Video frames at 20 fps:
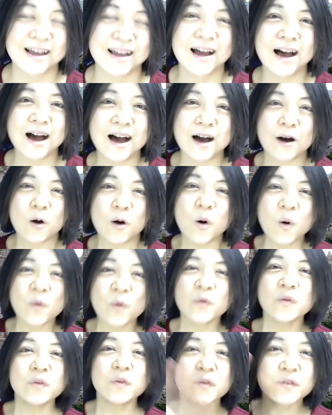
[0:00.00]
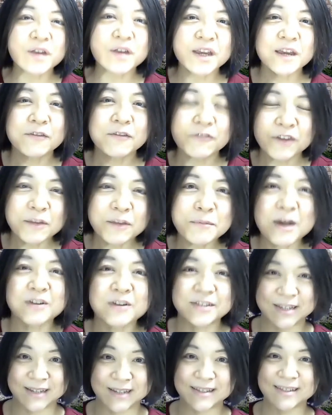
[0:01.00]
all 3 female
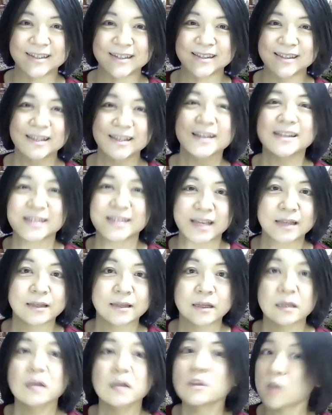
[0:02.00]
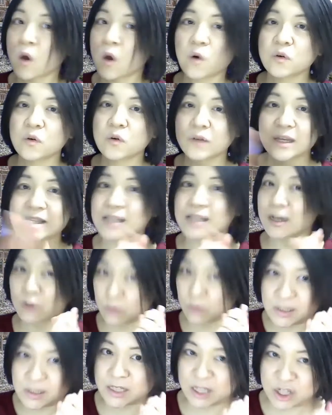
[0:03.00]
judges said that no, it's
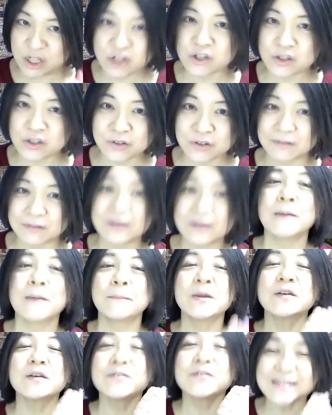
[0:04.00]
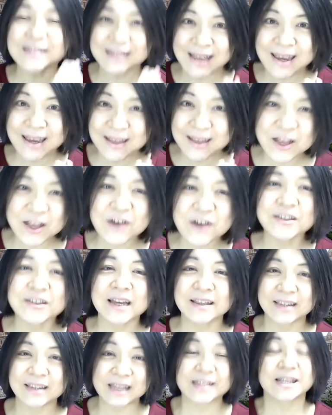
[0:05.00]
unconstitutional, because they know
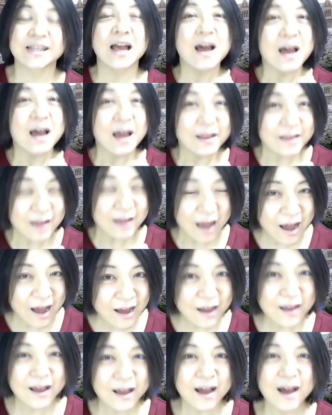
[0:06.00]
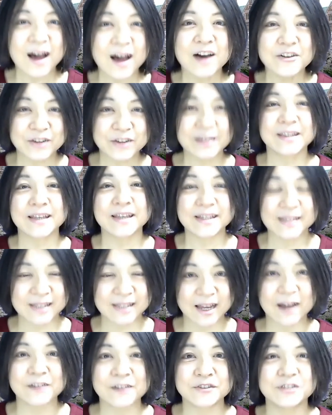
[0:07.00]
that it's how it is
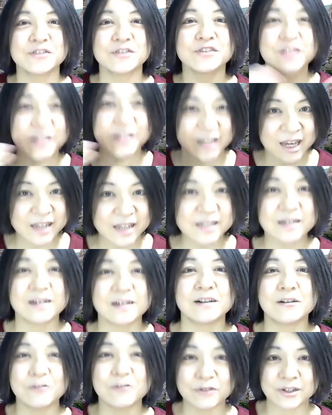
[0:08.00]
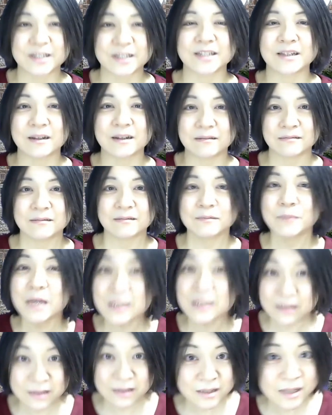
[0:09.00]
tough to change her original
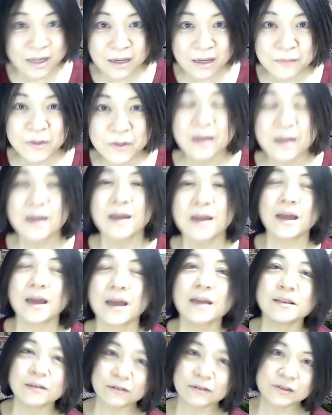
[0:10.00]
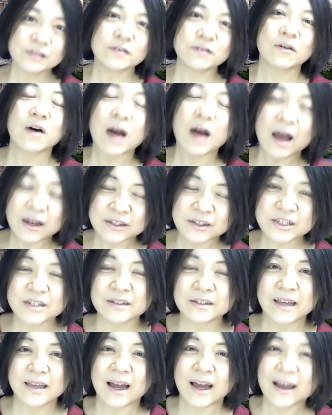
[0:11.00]
maiden name. And also,
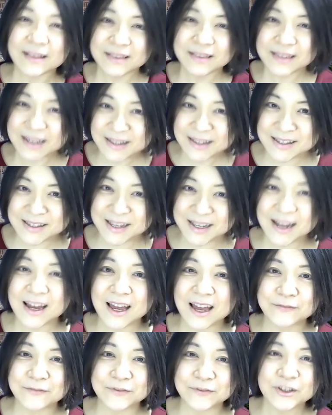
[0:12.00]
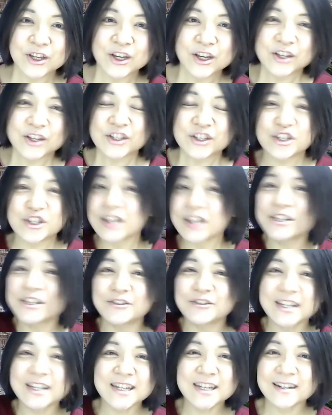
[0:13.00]
actually, at that time, the
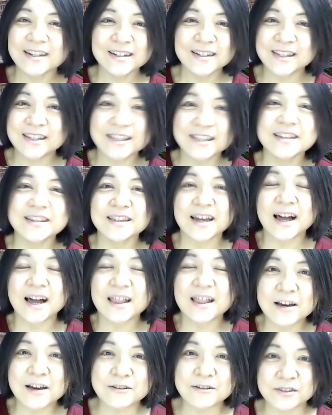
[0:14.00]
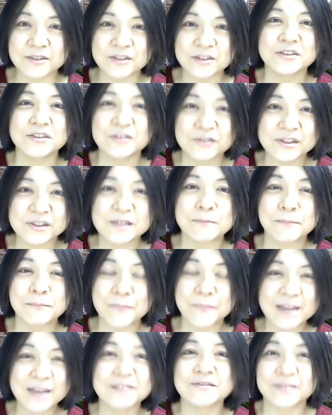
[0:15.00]
judiciary didn't allow to use
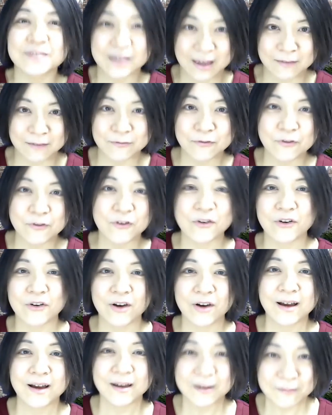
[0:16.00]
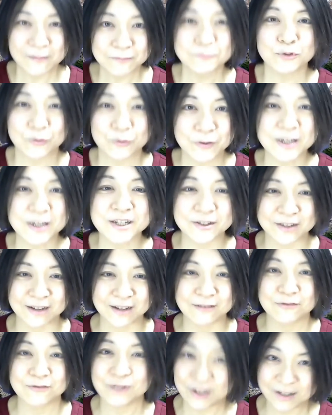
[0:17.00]
maiden name for
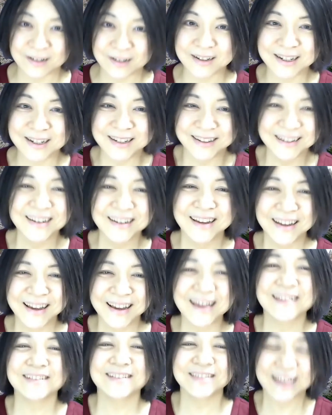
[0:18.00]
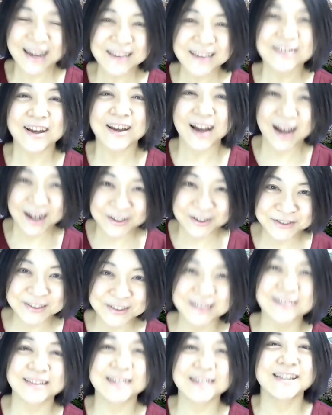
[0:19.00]
professional work. And right
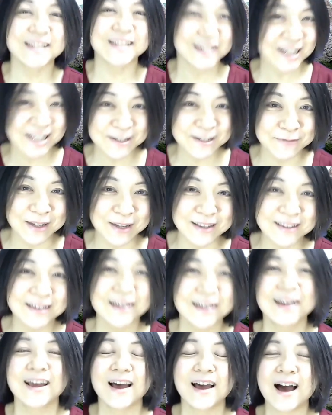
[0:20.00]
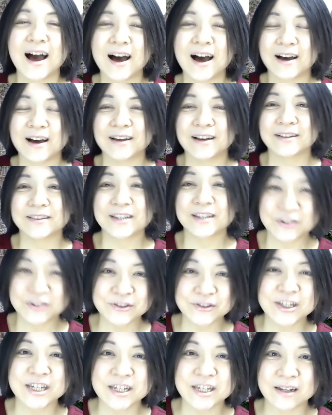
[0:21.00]
after this judgment, the
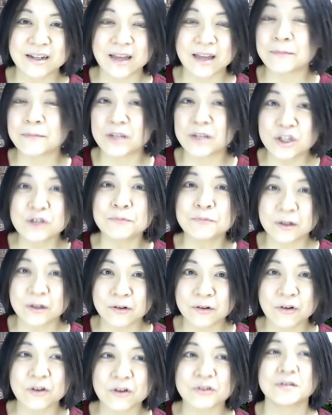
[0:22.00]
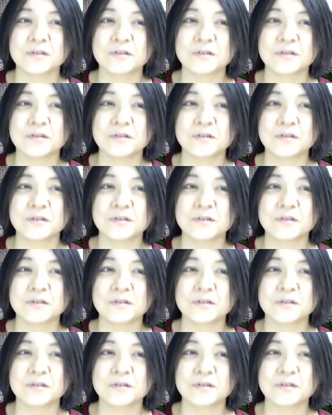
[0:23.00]
judiciary, I mean, Supreme Court,